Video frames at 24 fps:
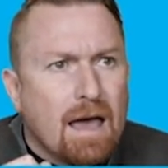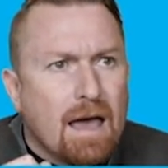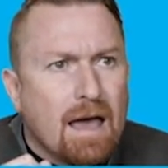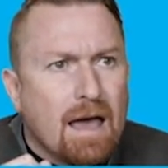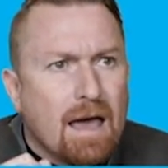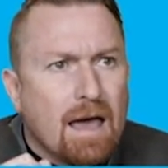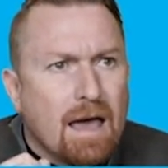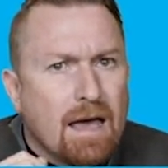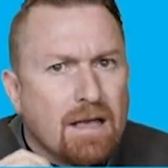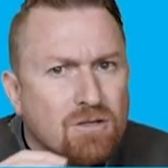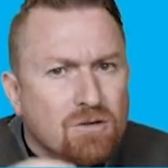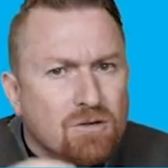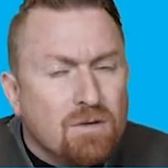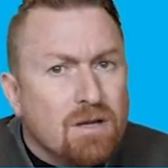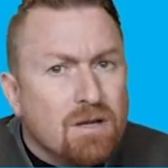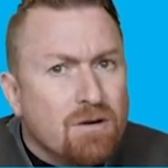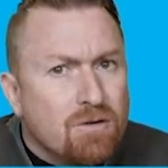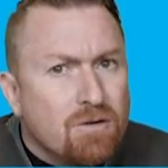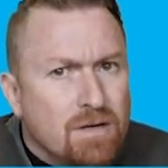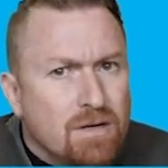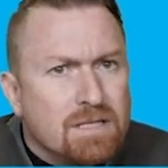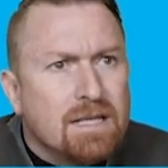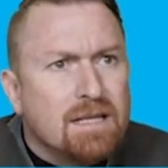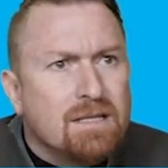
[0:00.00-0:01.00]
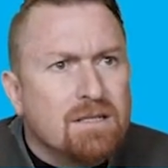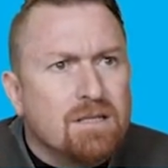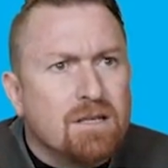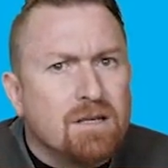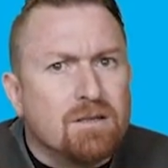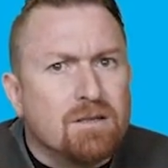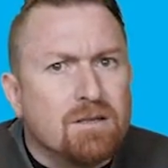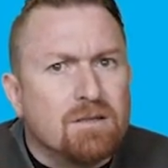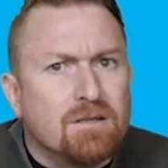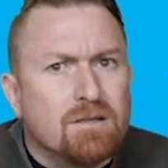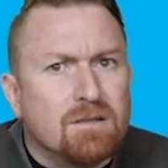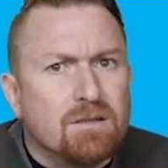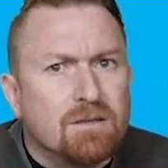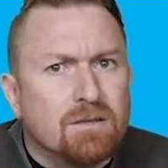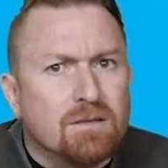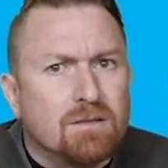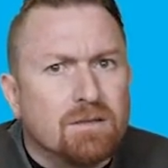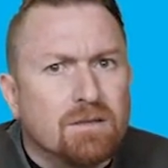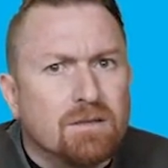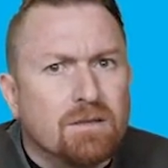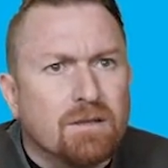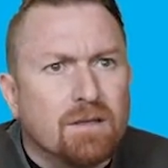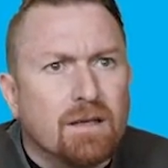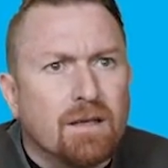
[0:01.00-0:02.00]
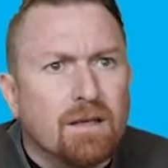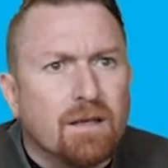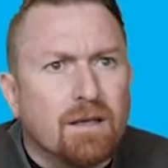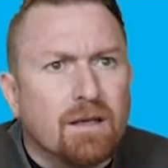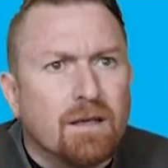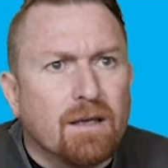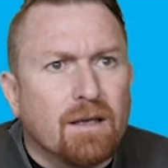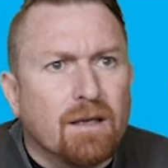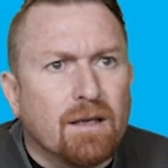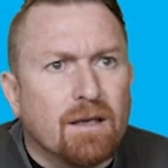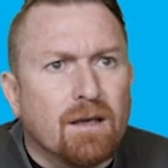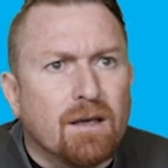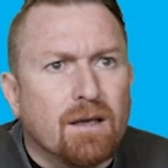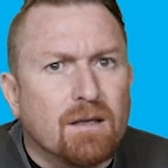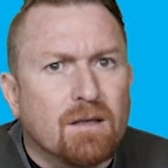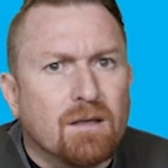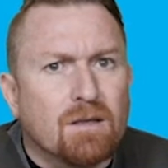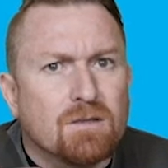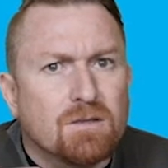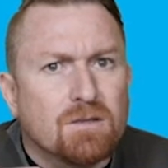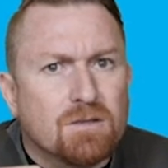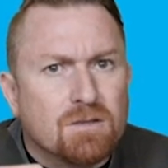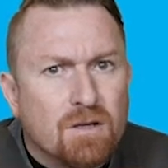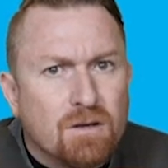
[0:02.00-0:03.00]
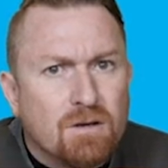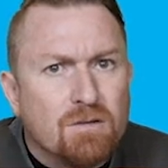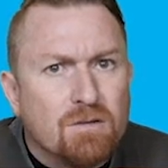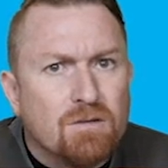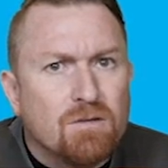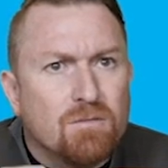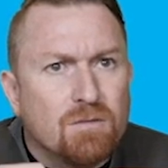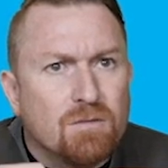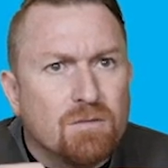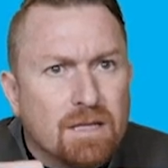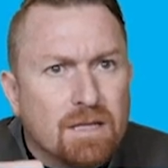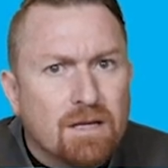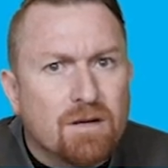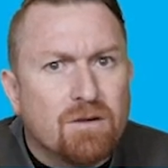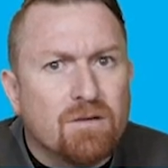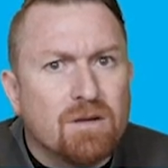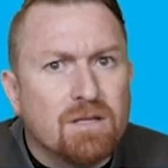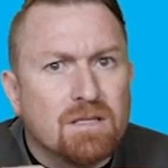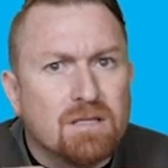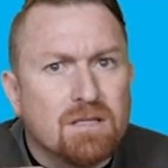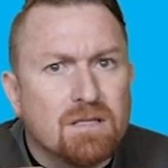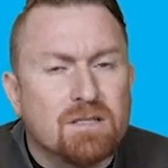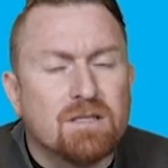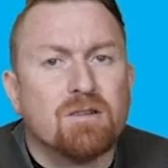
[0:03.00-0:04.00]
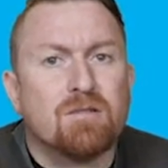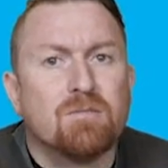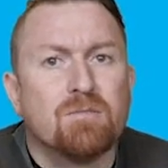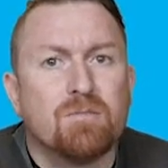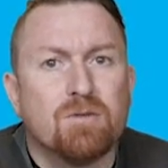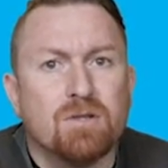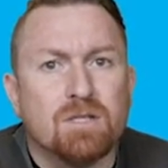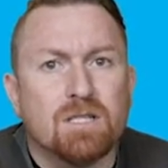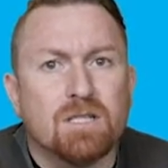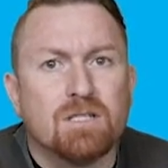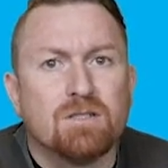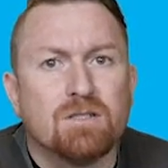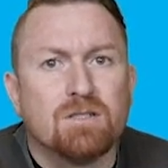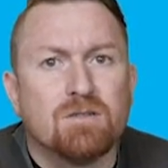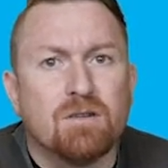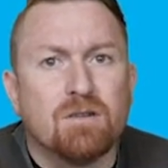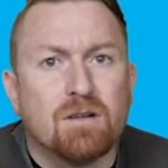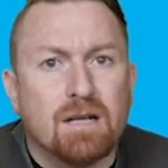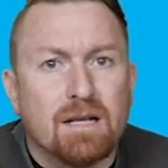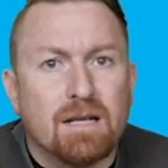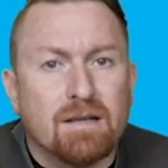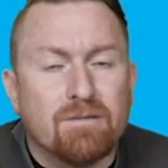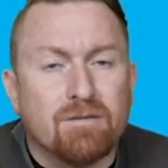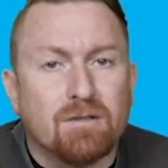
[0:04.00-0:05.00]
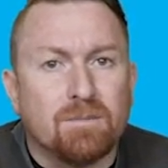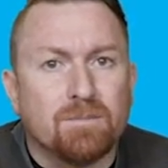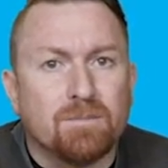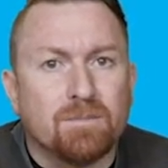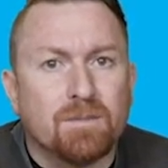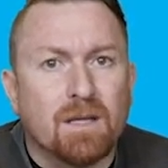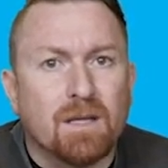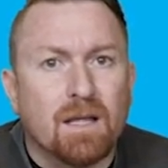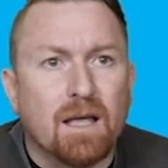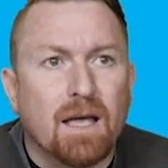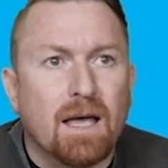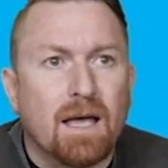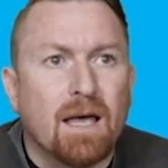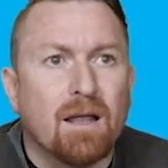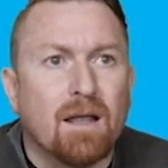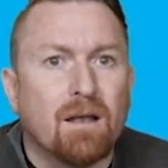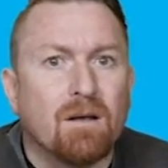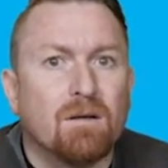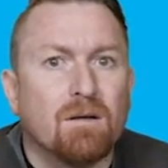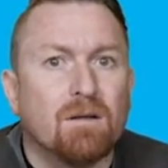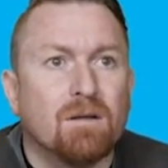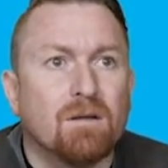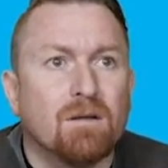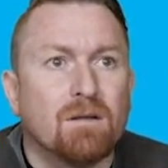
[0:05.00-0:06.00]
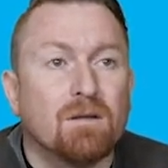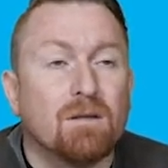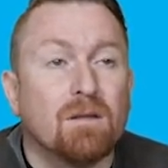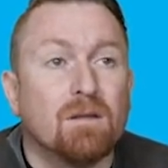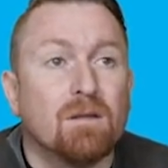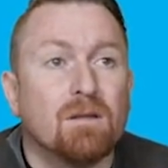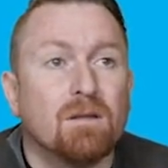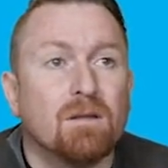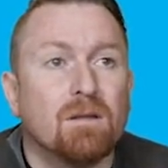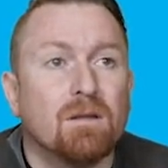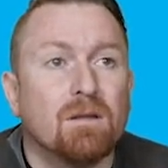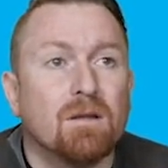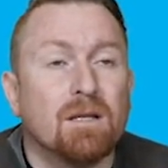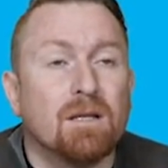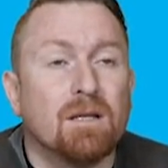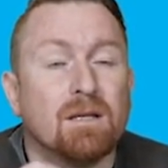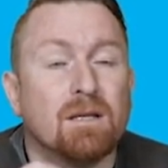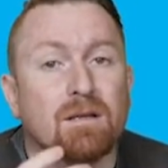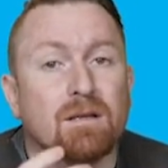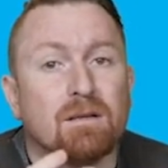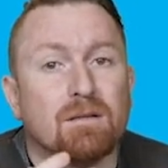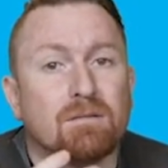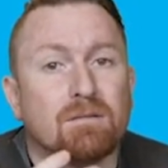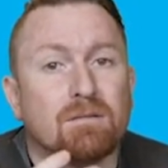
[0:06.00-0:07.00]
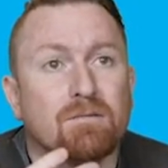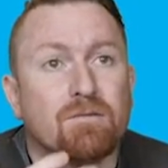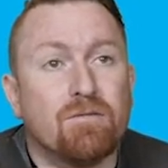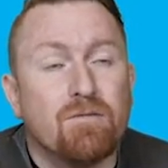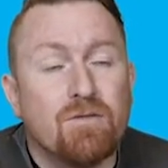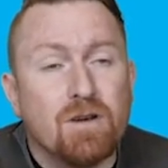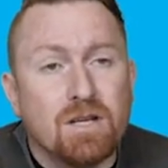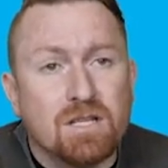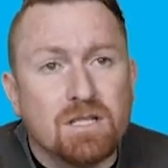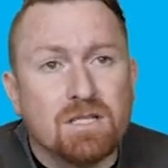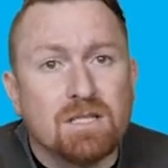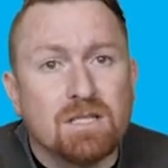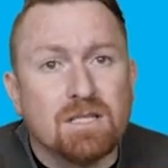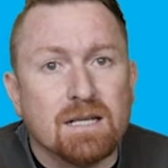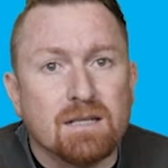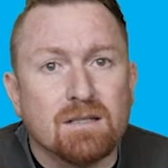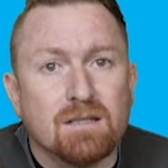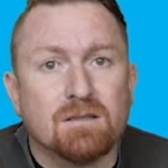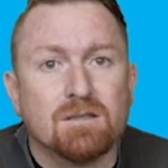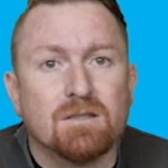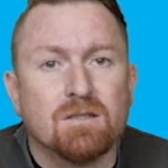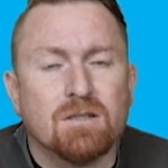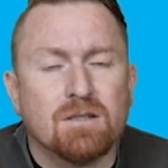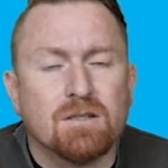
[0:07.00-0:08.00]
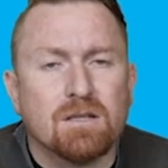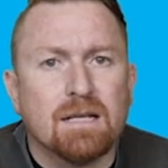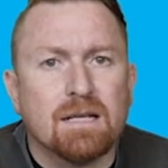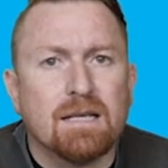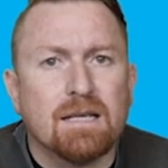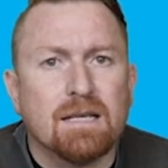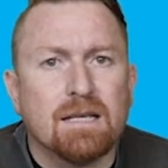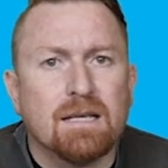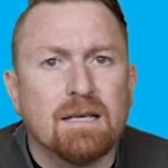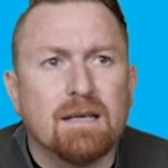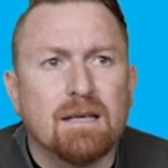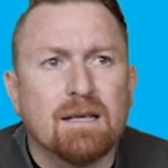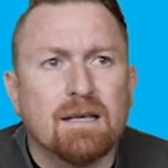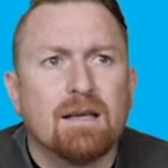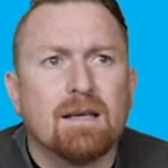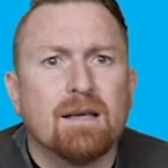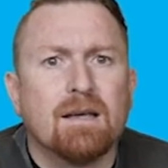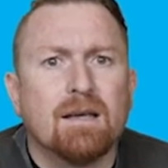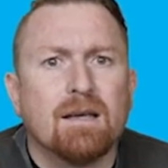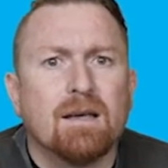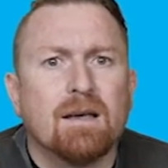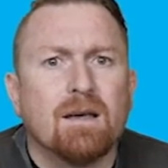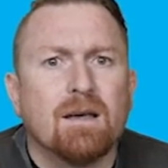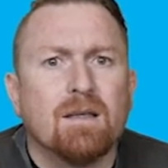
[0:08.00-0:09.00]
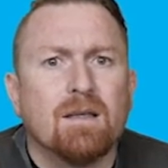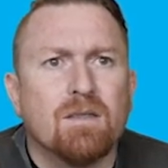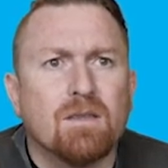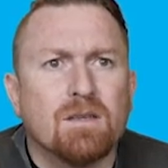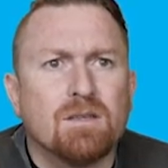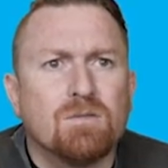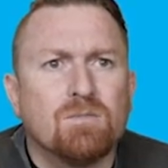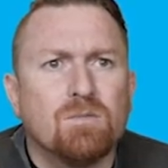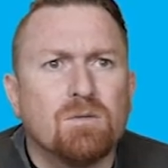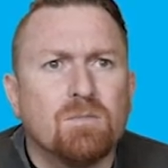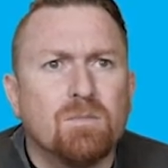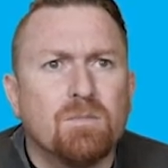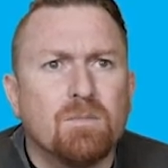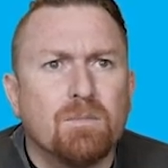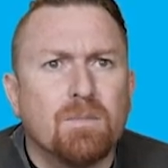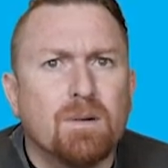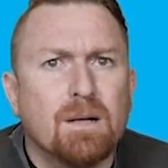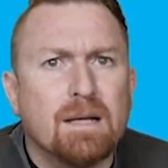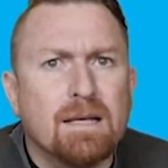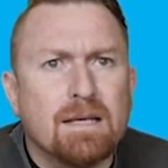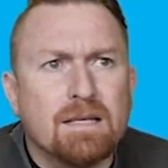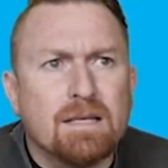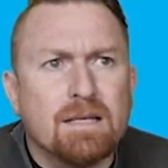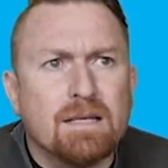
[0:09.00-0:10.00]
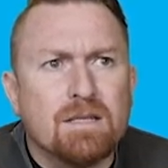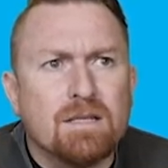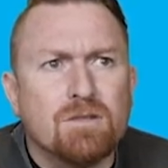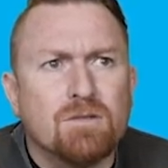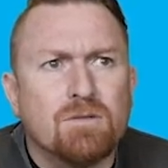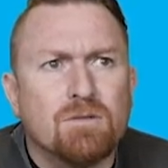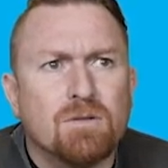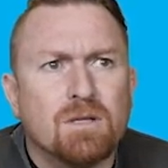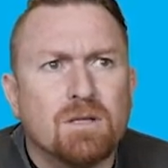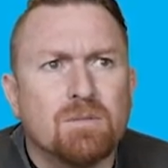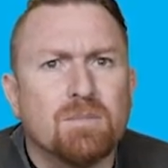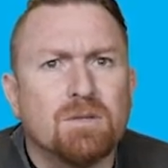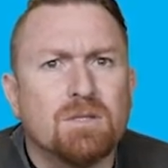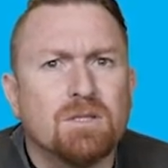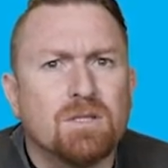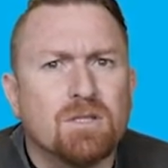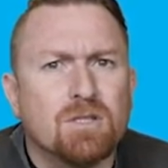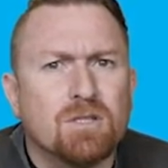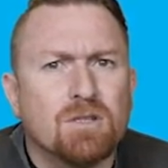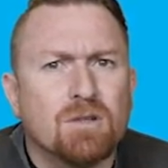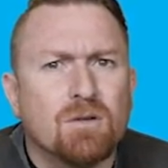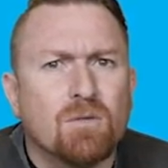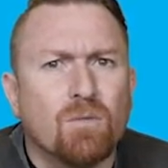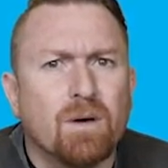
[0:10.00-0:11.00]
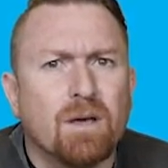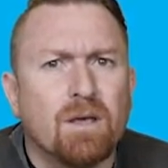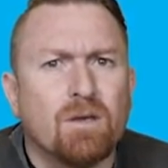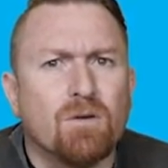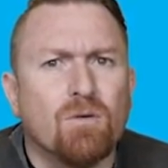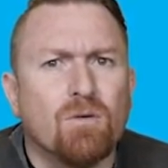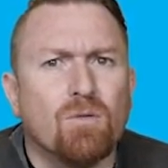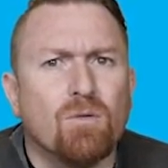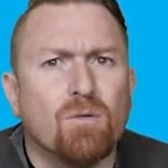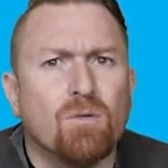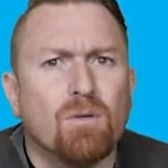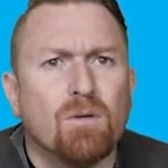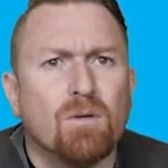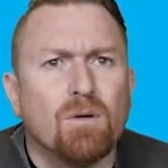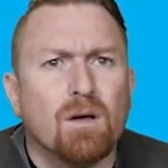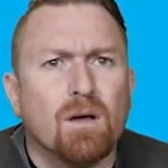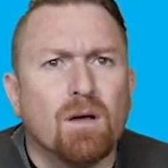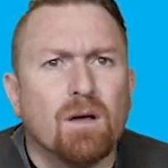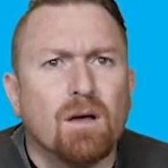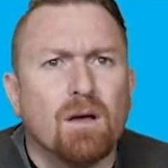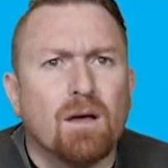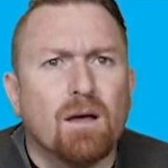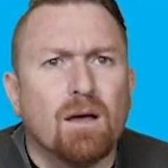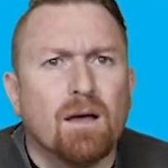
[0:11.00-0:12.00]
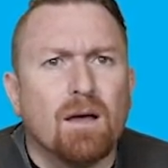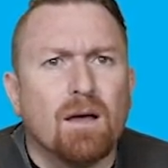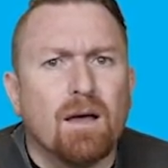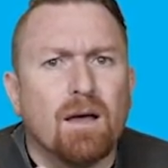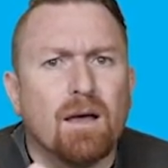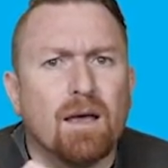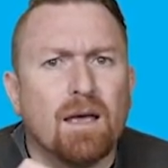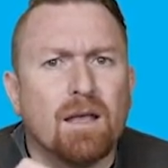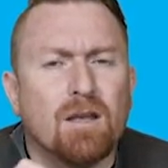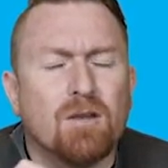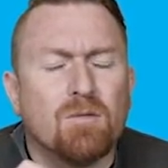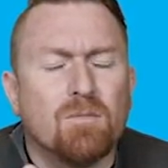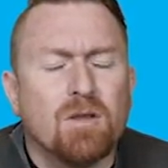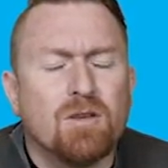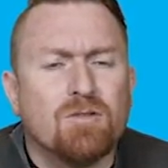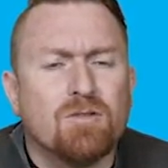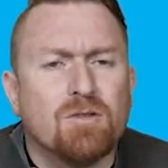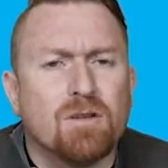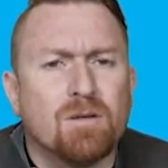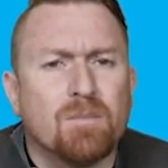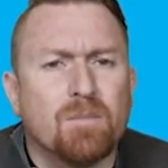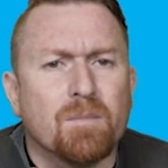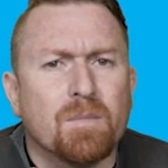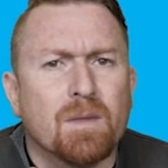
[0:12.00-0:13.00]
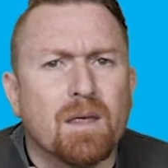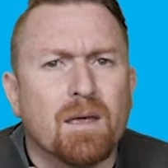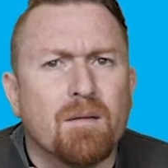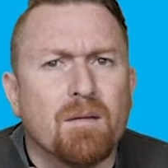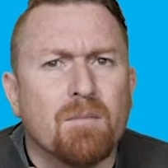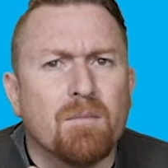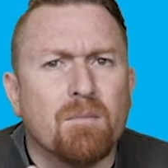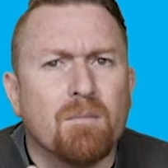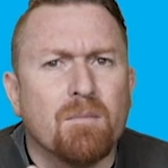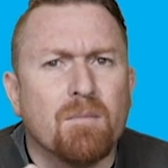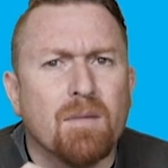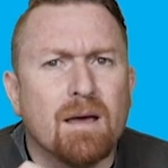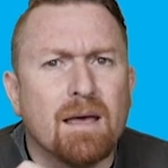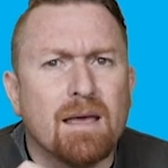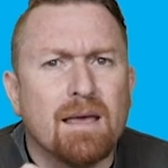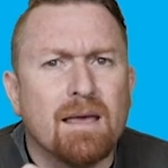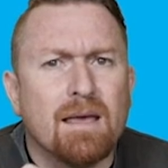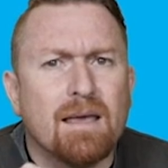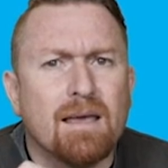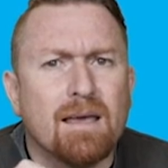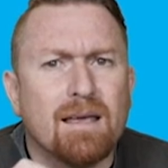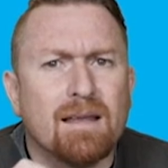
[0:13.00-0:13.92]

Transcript: as you increase that dose, so you will increase the serum progesterone level. And in a fresh cycle, certainly, this will place you in a position where your endometrium may,